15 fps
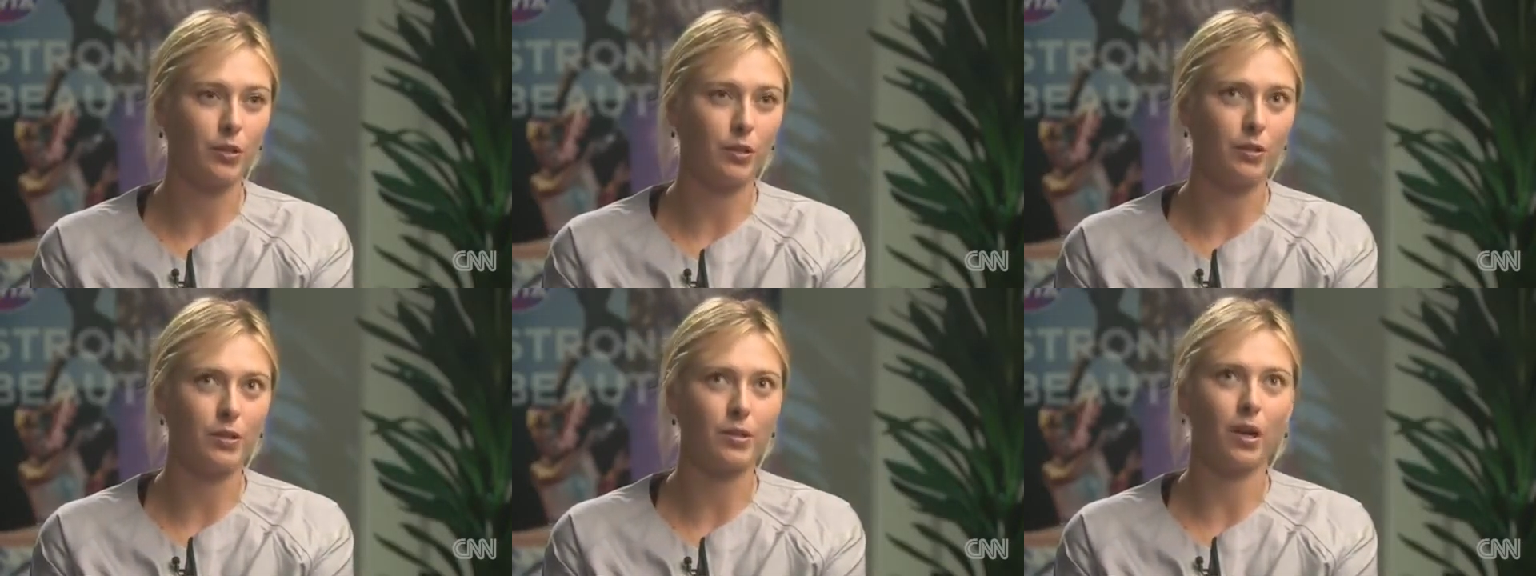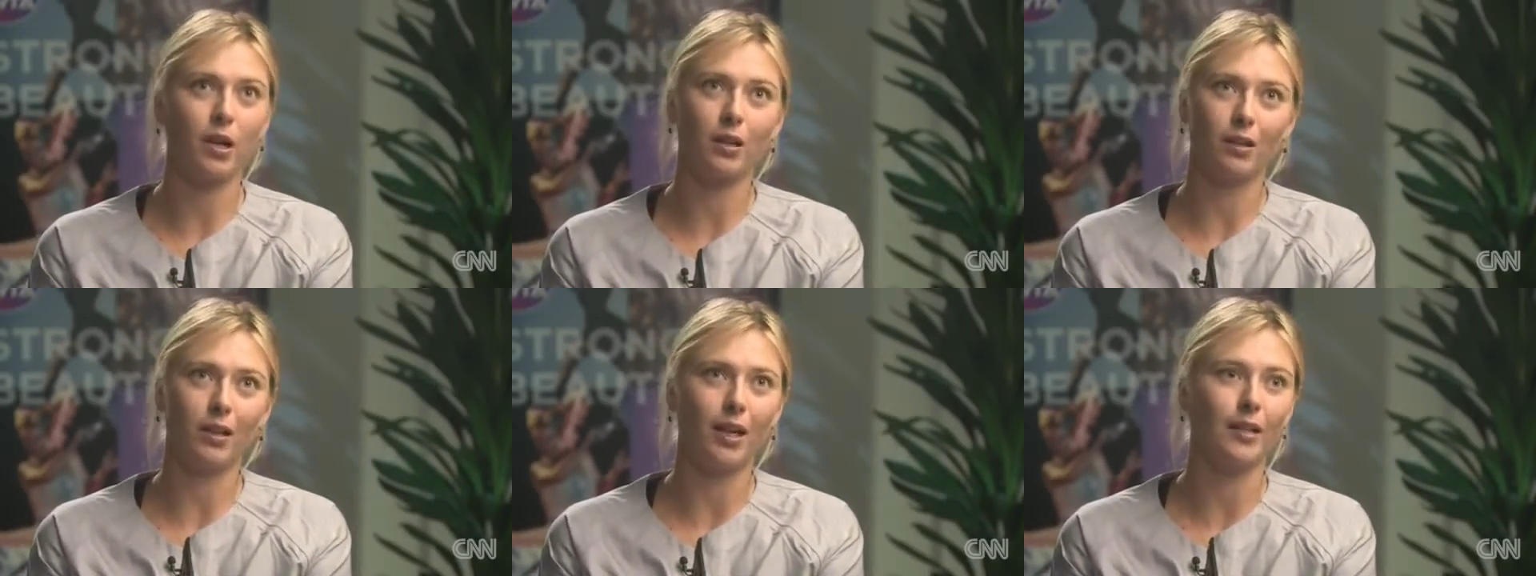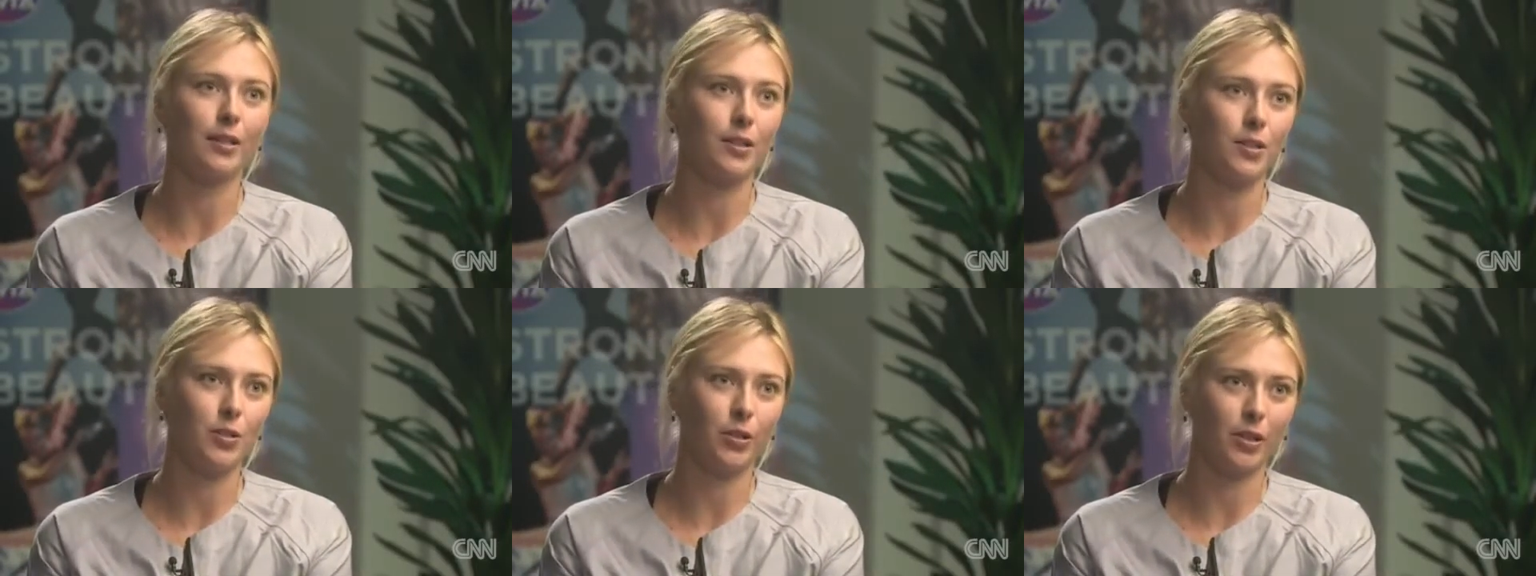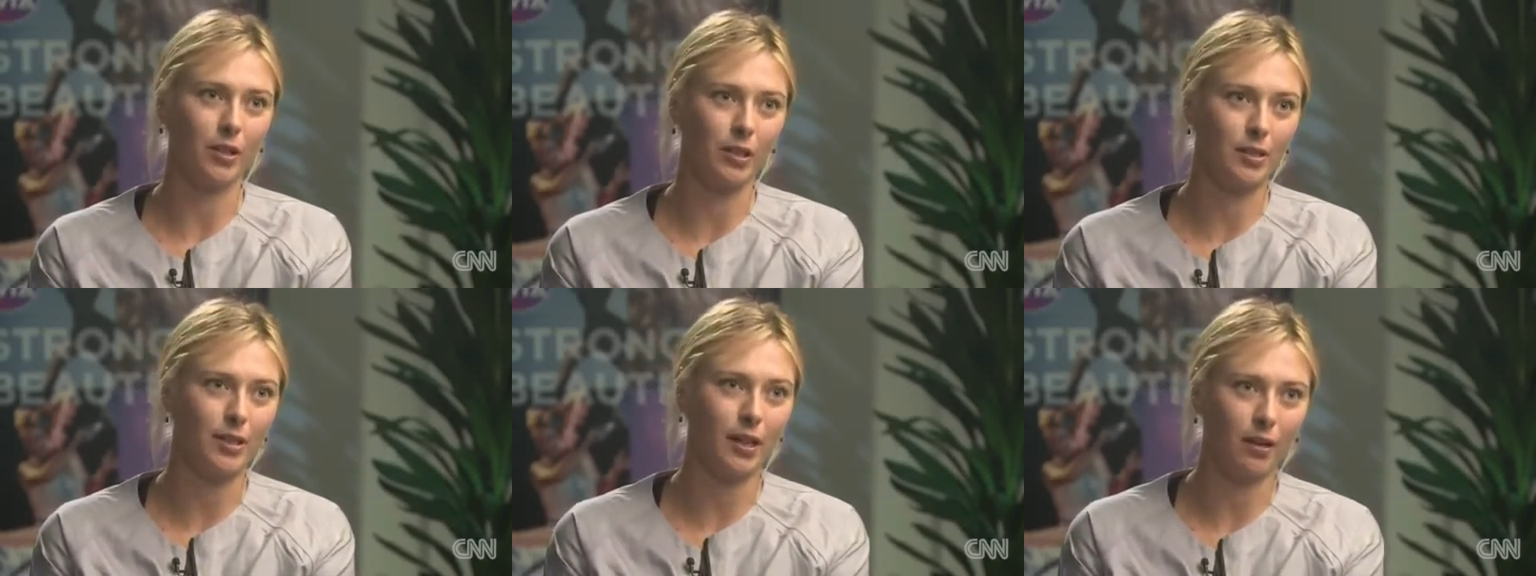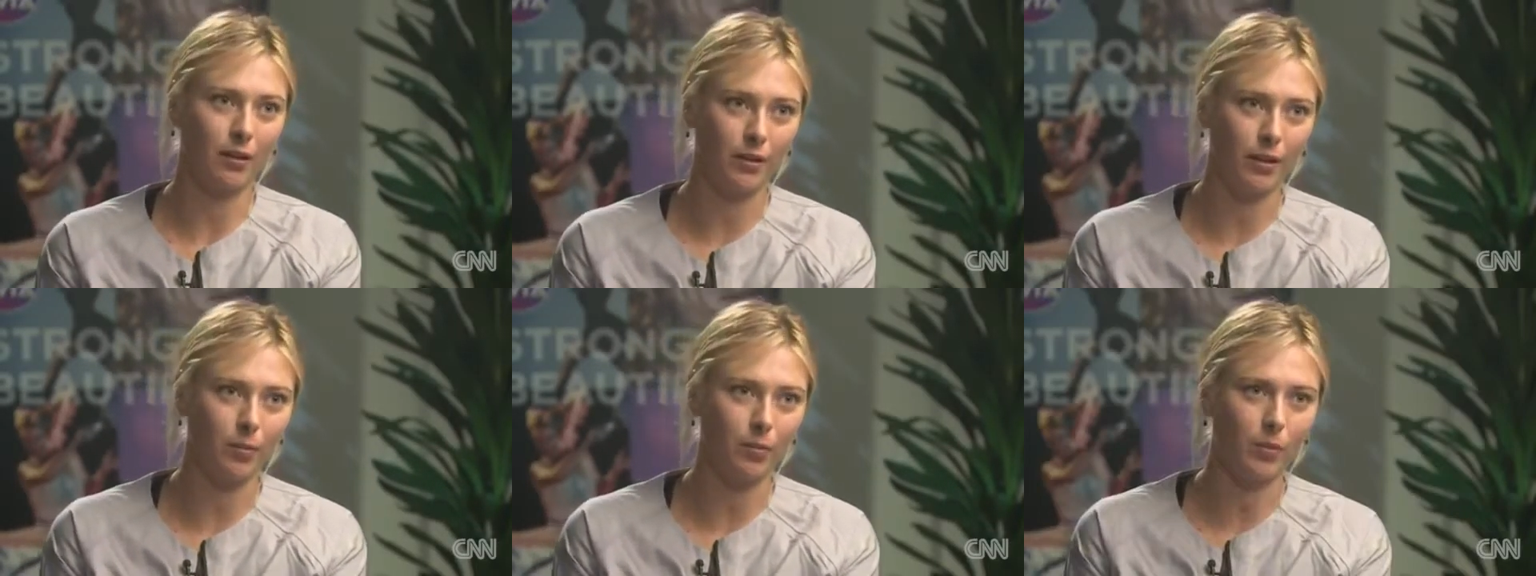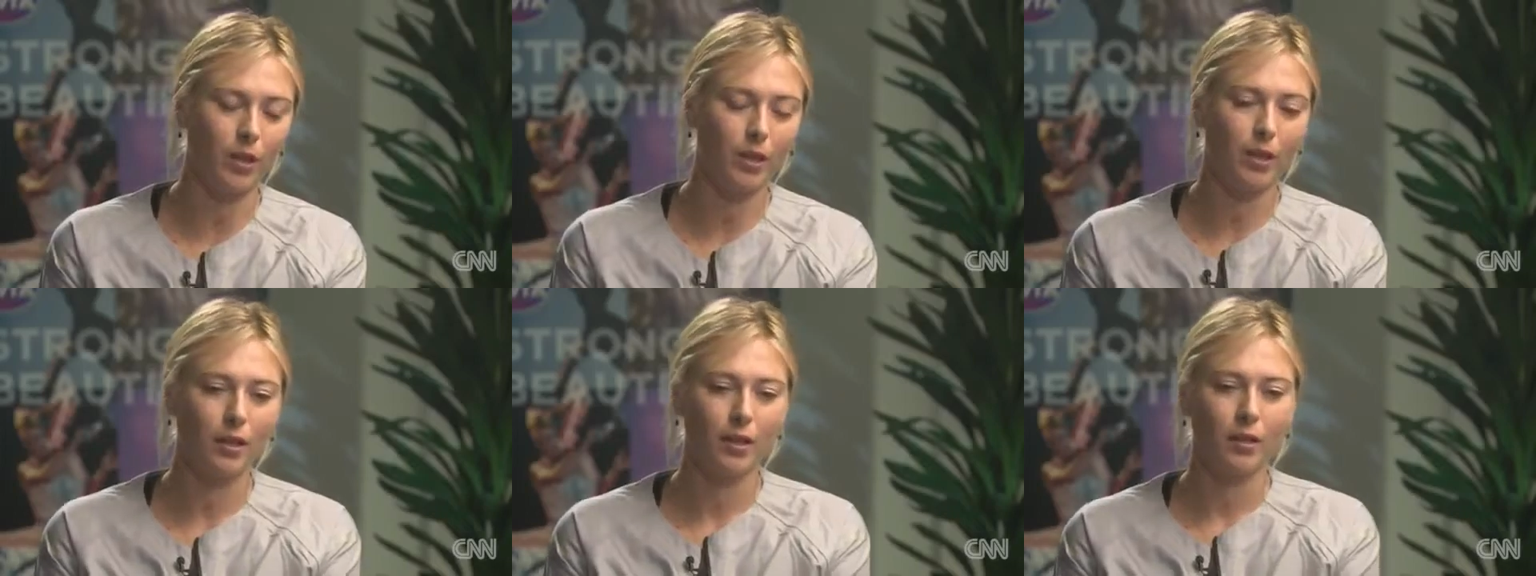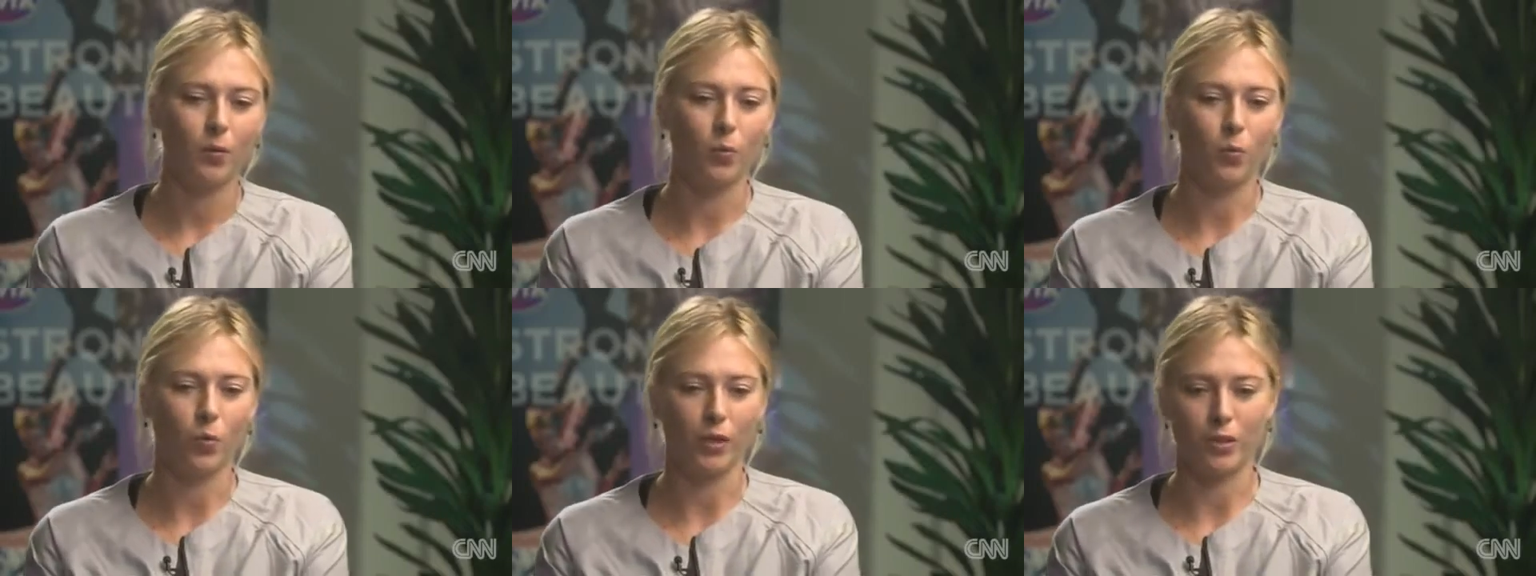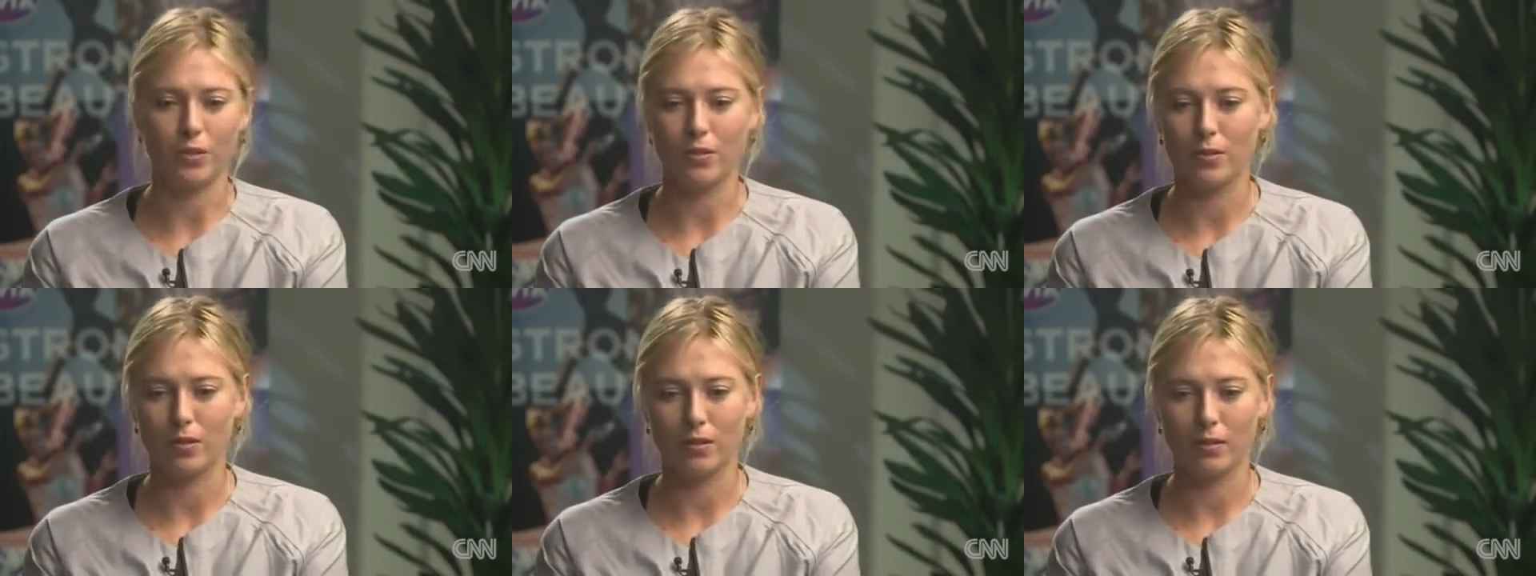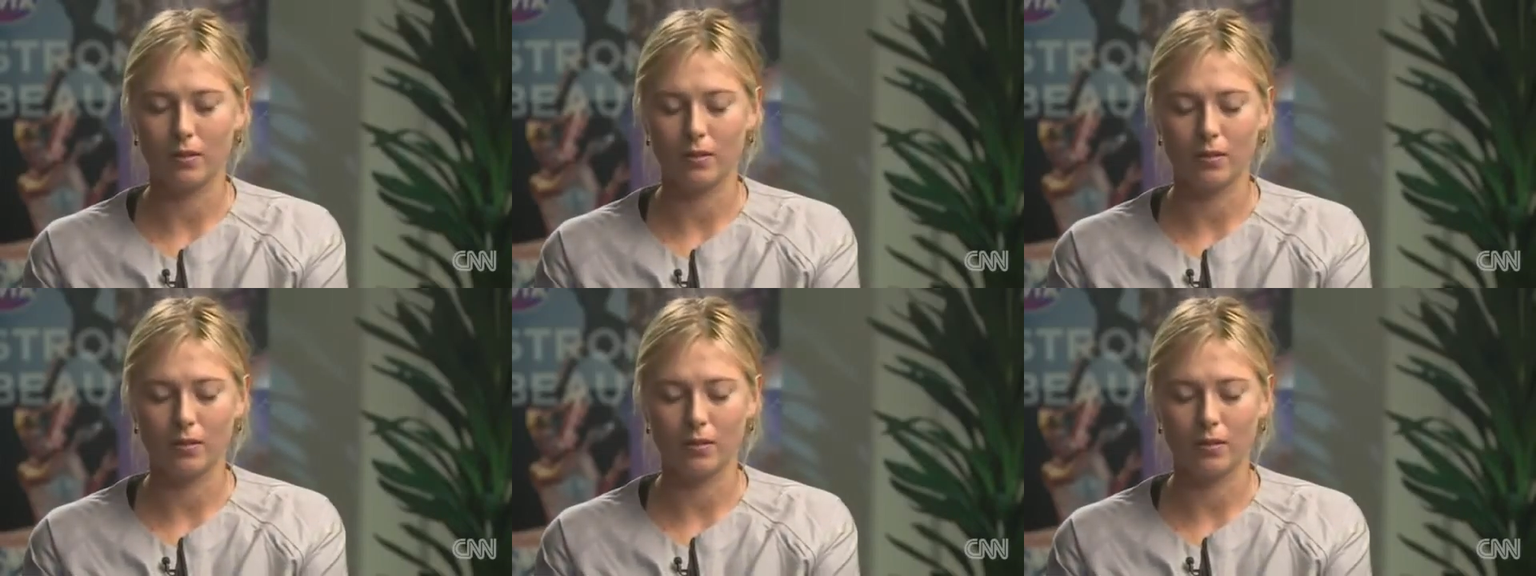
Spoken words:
there's not a lot that you're going to tell them which